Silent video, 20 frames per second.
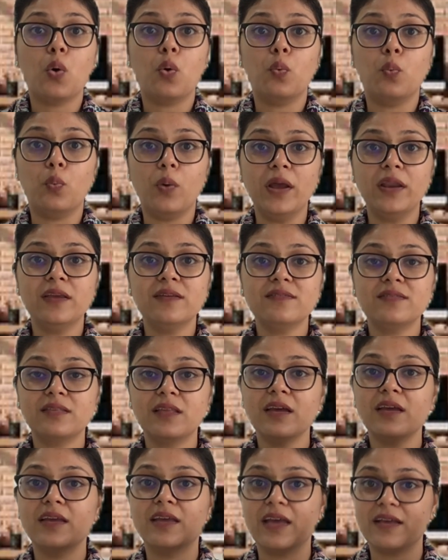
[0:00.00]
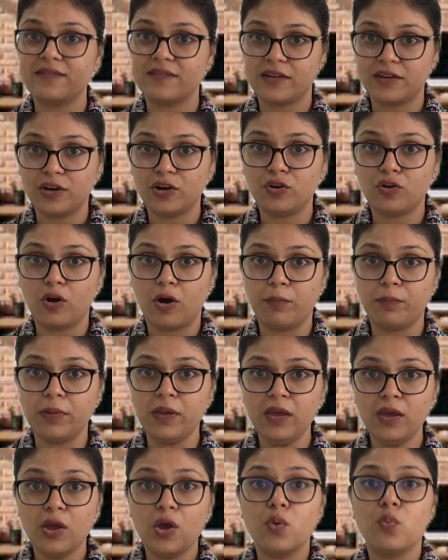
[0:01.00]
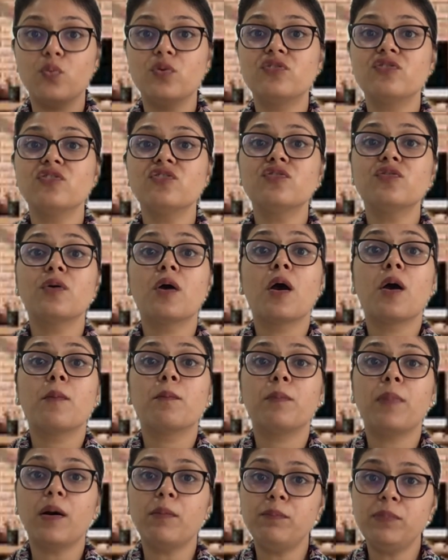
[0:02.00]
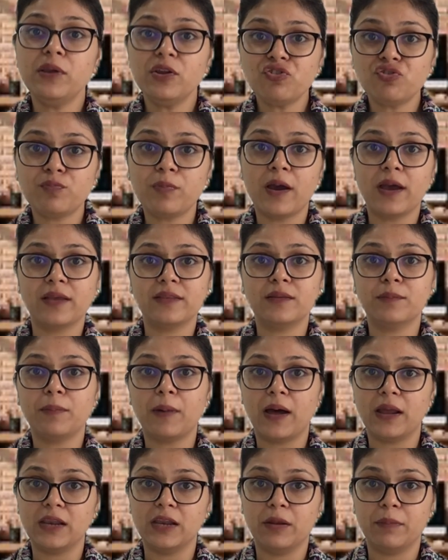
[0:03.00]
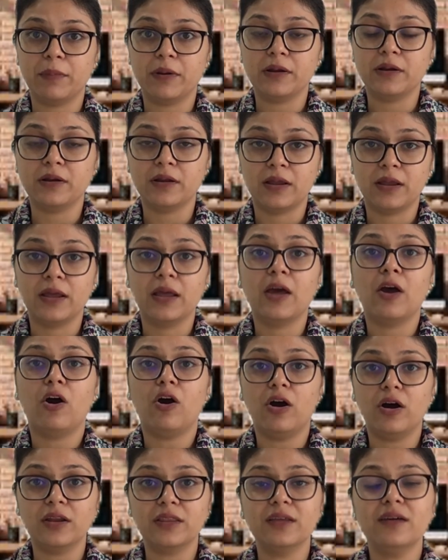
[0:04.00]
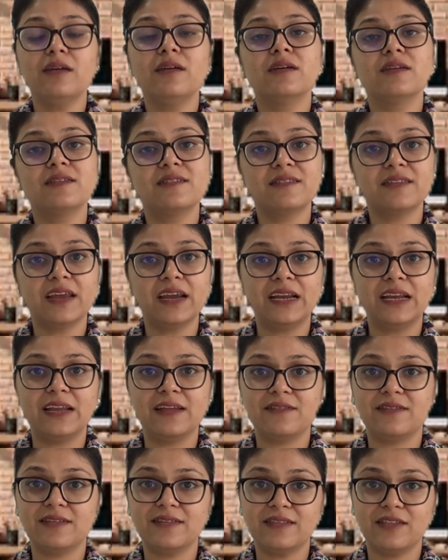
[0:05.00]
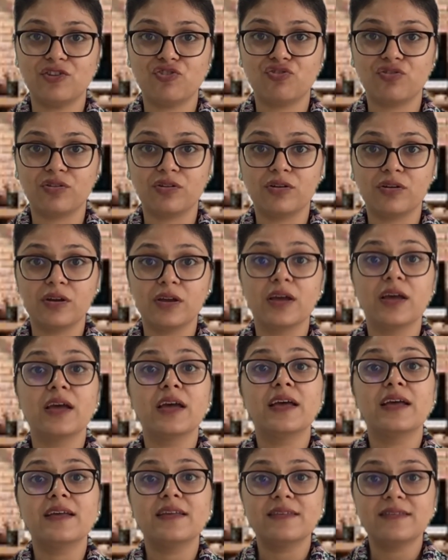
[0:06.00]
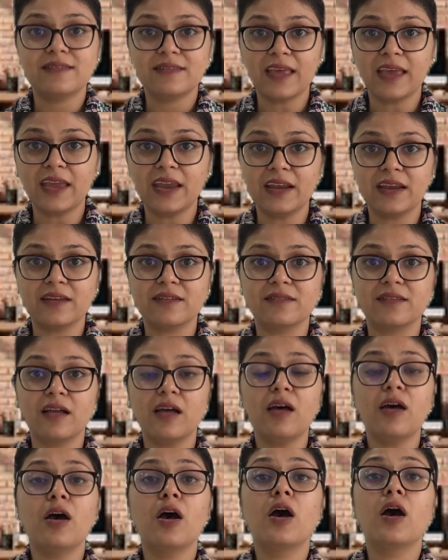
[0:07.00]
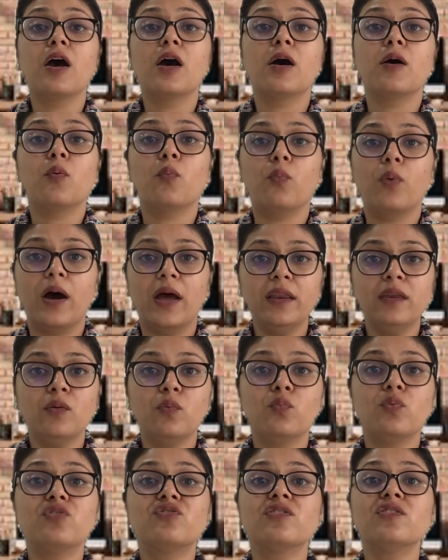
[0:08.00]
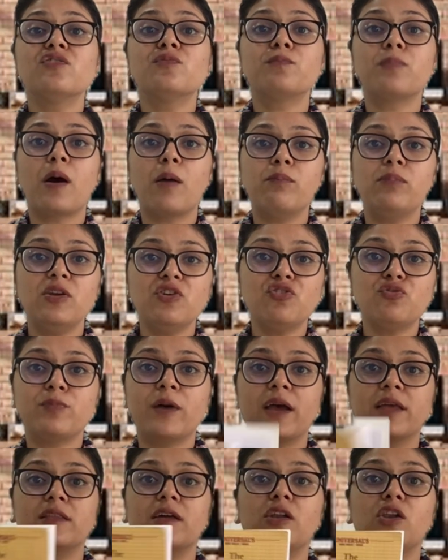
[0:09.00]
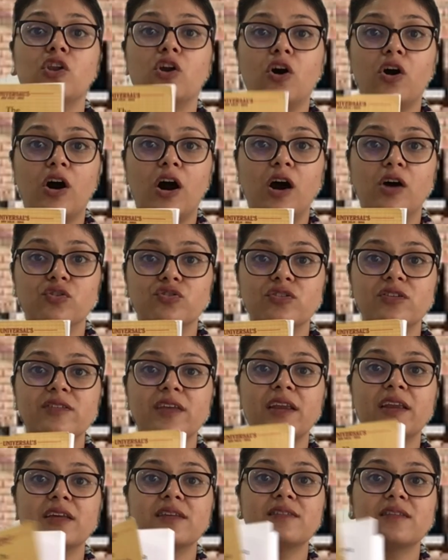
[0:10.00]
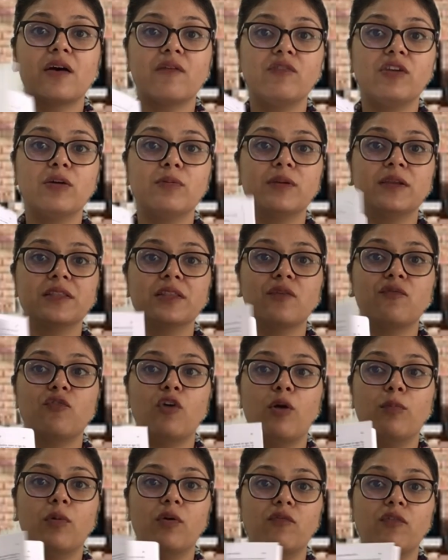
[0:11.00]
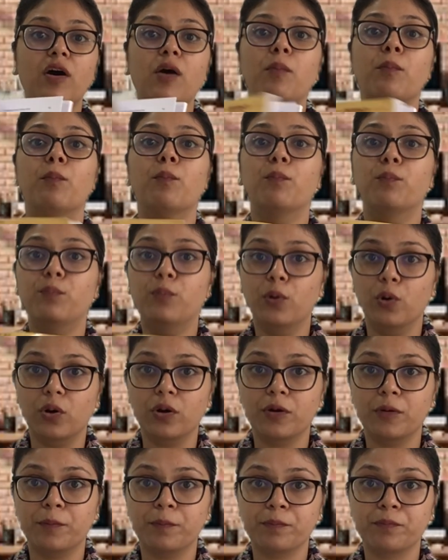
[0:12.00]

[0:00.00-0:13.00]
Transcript: One is the gazetted copy, which is published by the parliament or the state legislature. Second is the one which is published by the law houses and is available in the form of a book.